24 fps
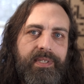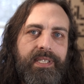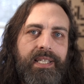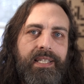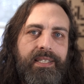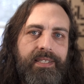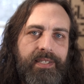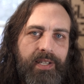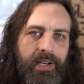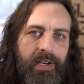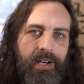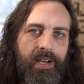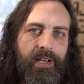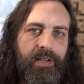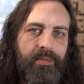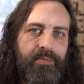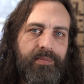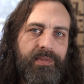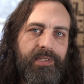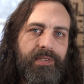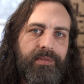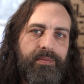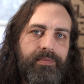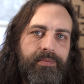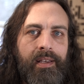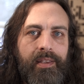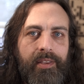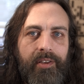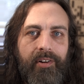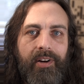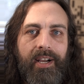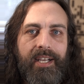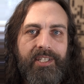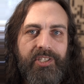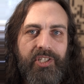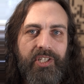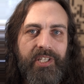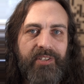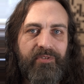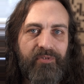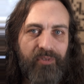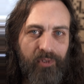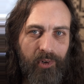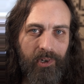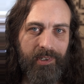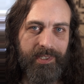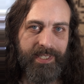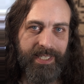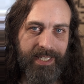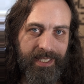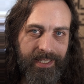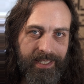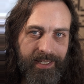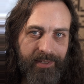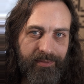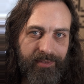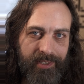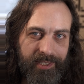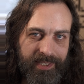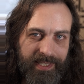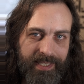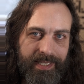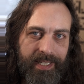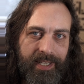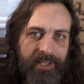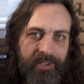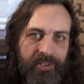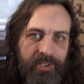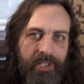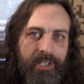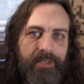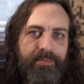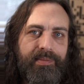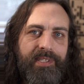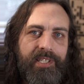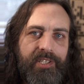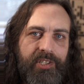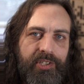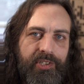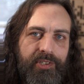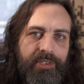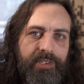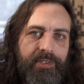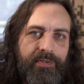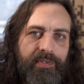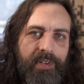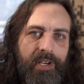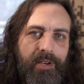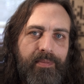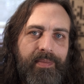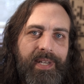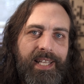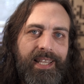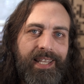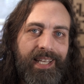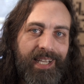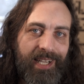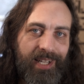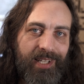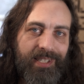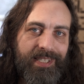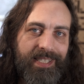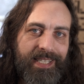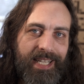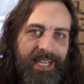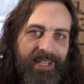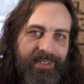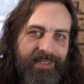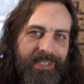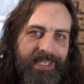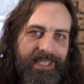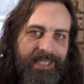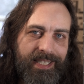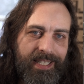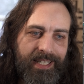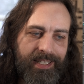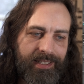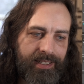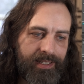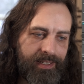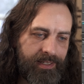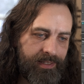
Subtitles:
and toms. There are actually 14 different snare drums to choose from, and they all sound sick.